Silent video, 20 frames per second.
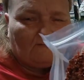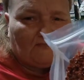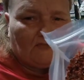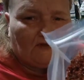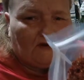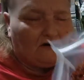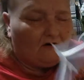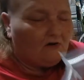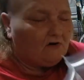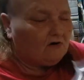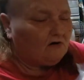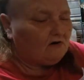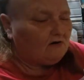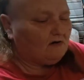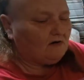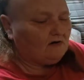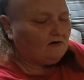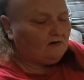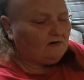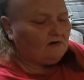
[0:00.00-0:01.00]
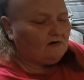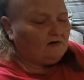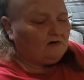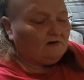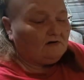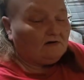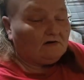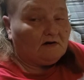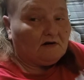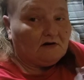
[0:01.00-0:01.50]
they are?
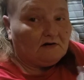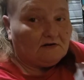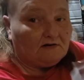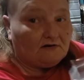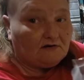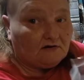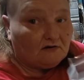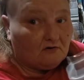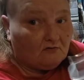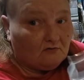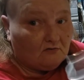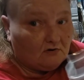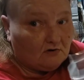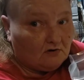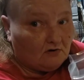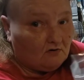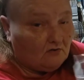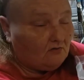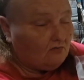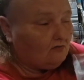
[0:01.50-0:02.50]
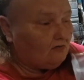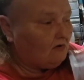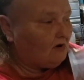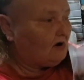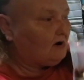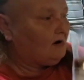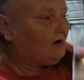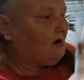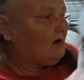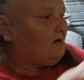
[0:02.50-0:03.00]
This is going to go
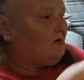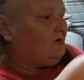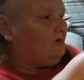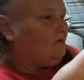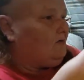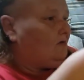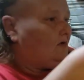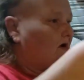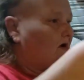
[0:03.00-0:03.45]
a long